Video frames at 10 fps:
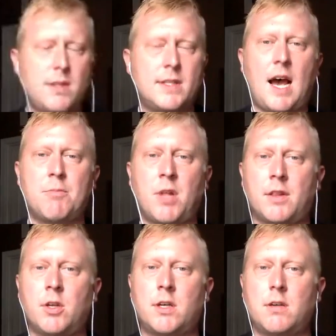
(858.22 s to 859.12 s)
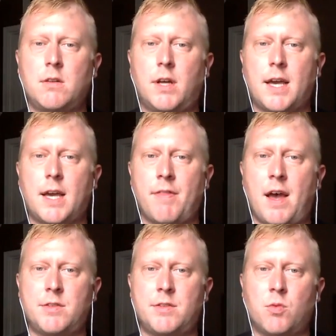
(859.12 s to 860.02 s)
timeline look like on
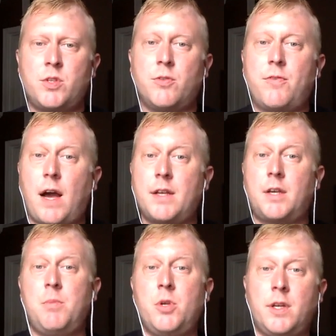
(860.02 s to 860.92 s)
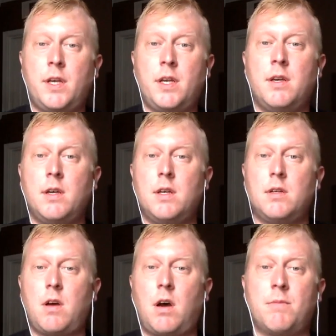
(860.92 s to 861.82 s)
that? So once you find a community,
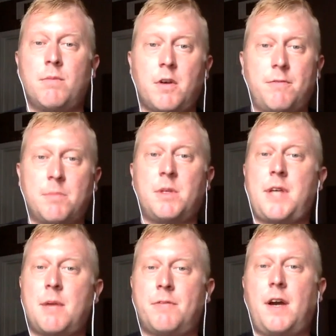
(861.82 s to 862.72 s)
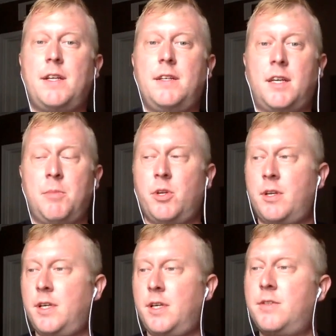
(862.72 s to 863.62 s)
from the time of finding a
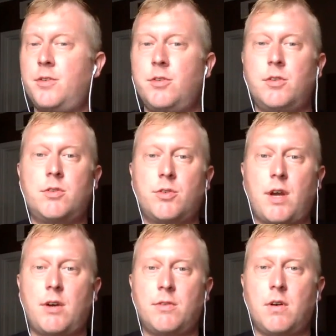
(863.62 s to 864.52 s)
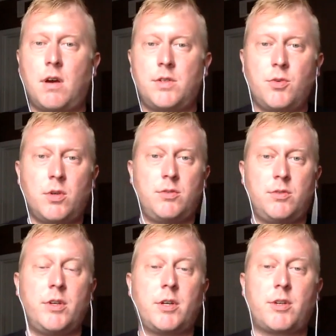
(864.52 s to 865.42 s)
community to
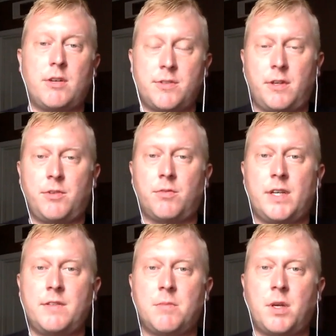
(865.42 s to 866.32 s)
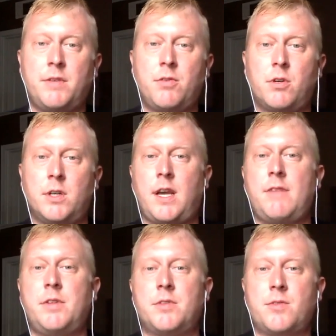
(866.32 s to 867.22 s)
doing a crowd sale to raise the money for it and
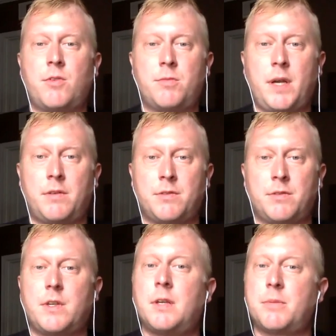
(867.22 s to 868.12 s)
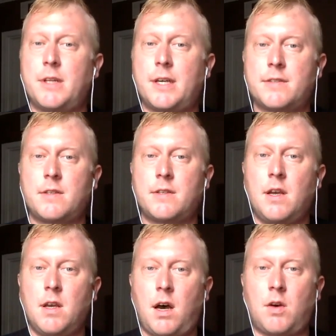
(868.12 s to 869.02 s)
having the solar panels in place,
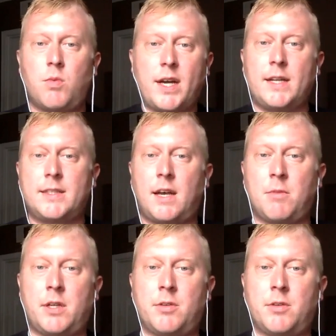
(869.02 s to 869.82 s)
what kind of timeline are we